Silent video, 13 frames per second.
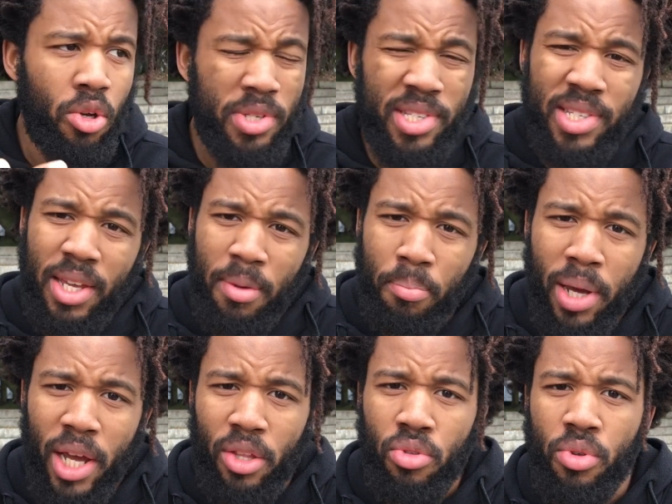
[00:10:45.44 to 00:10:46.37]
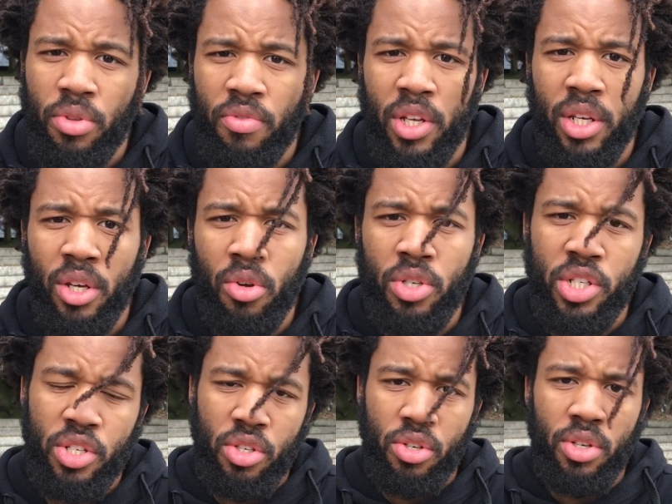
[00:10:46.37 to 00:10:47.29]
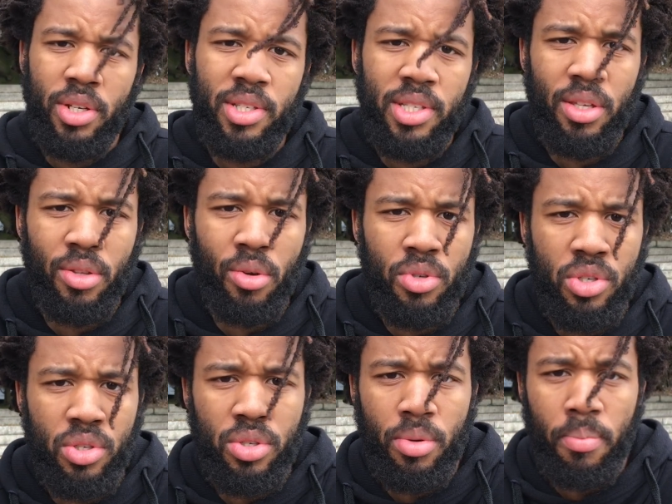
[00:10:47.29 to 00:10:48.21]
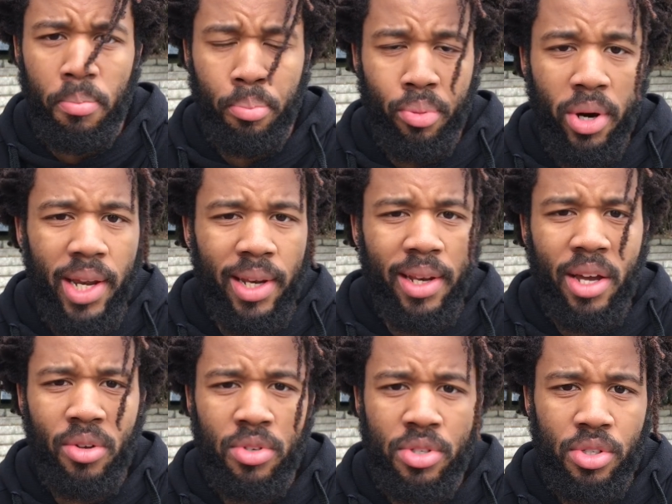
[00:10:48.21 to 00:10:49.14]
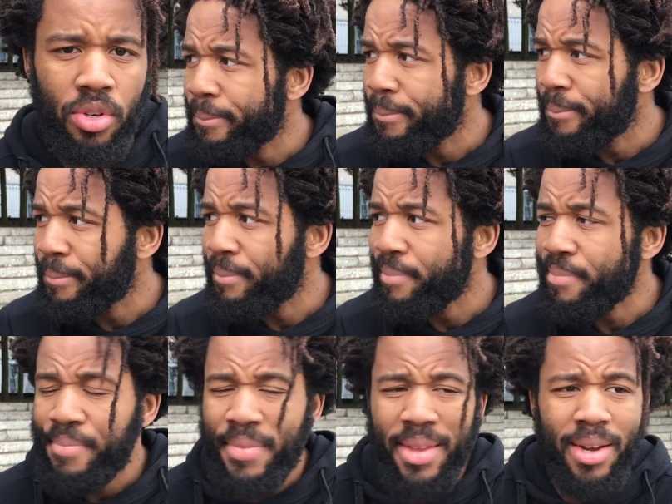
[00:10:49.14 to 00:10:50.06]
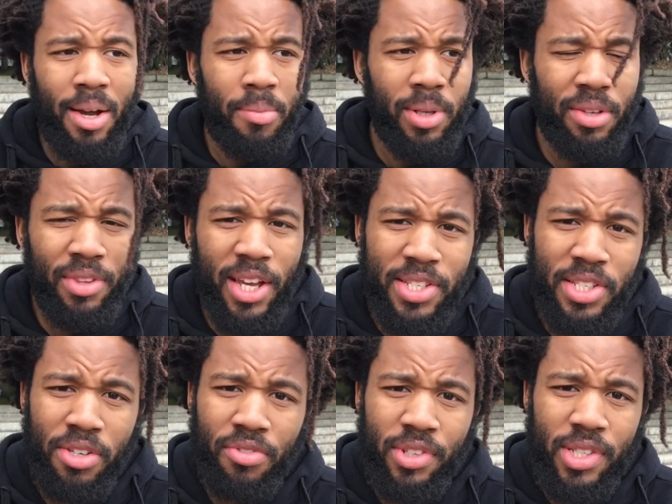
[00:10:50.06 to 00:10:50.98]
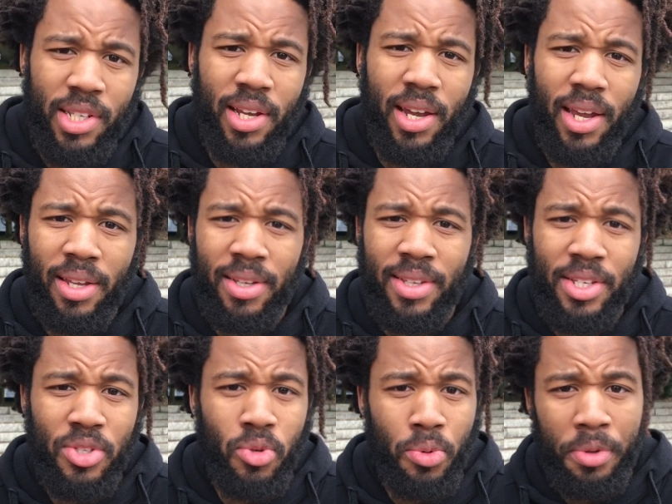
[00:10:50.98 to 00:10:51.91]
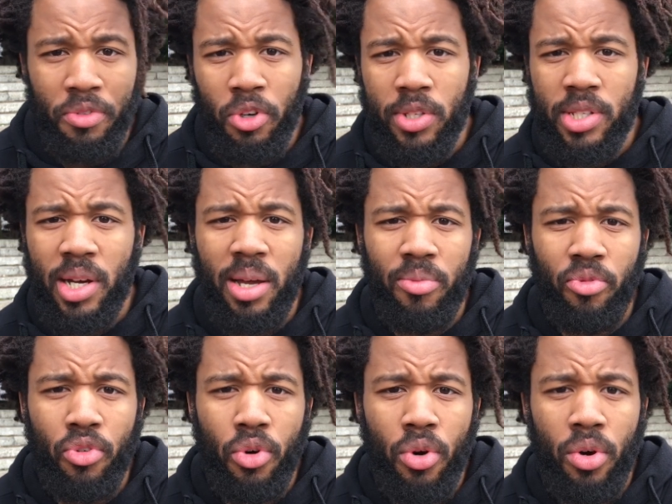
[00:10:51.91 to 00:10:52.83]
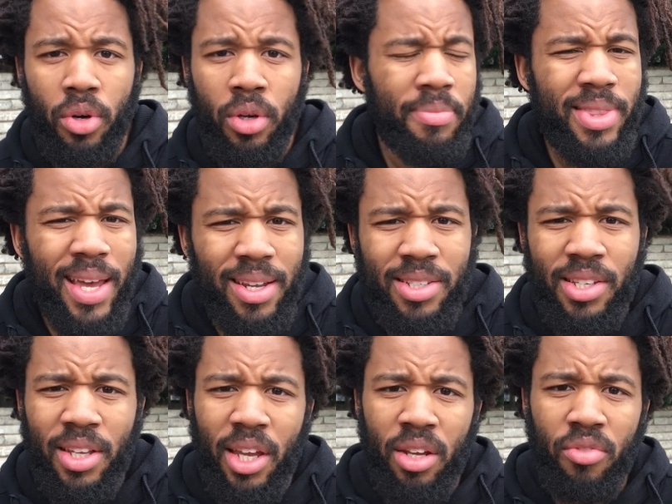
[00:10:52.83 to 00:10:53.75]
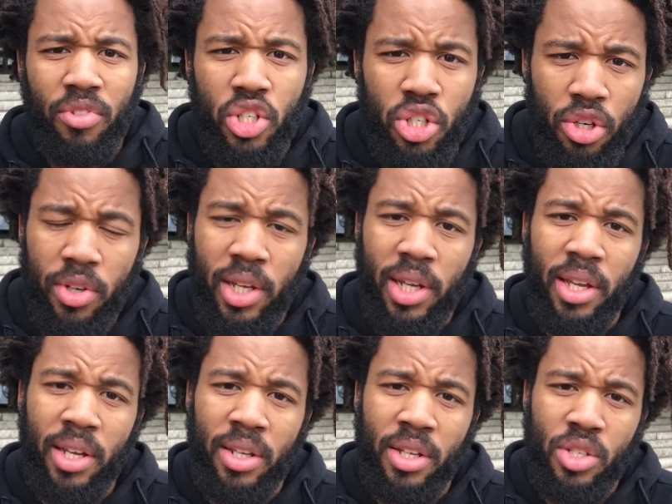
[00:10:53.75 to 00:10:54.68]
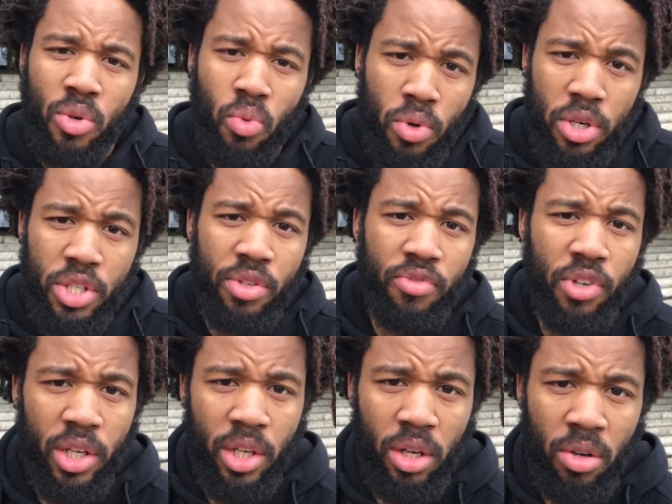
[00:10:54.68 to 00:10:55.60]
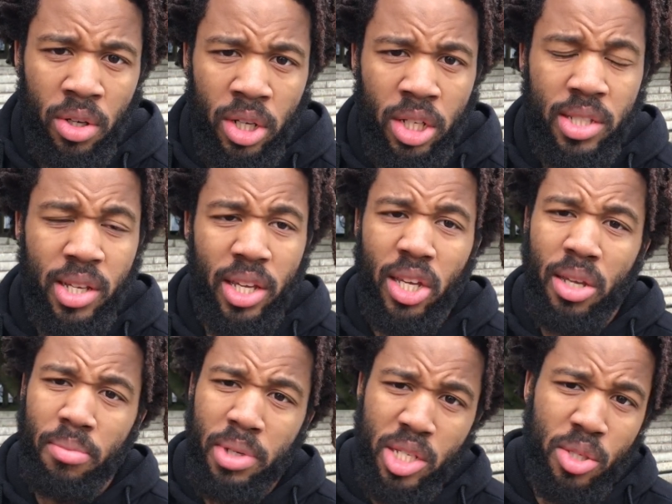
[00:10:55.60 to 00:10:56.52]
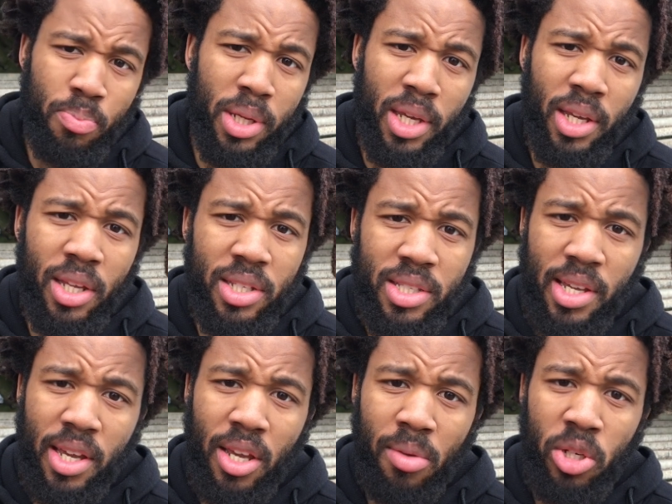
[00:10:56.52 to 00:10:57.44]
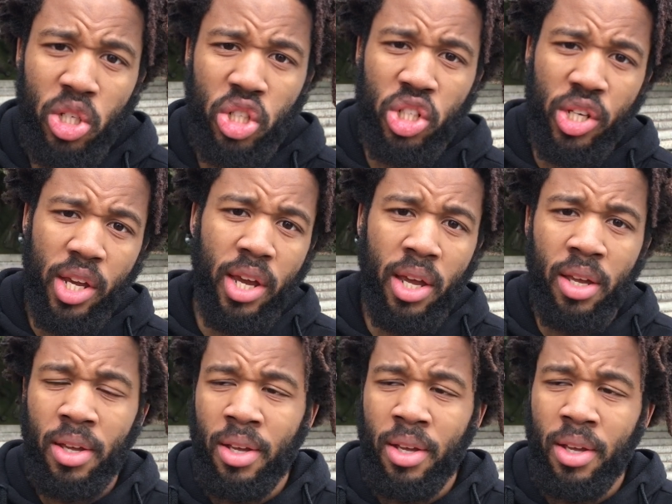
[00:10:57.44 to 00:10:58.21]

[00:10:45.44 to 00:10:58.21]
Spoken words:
Skip back through the video just so you can see those breakdowns. I believe that's it for today. That's all we've got time for. Thanks again for tuning in, to watch the video, to hear me speak and to hear me share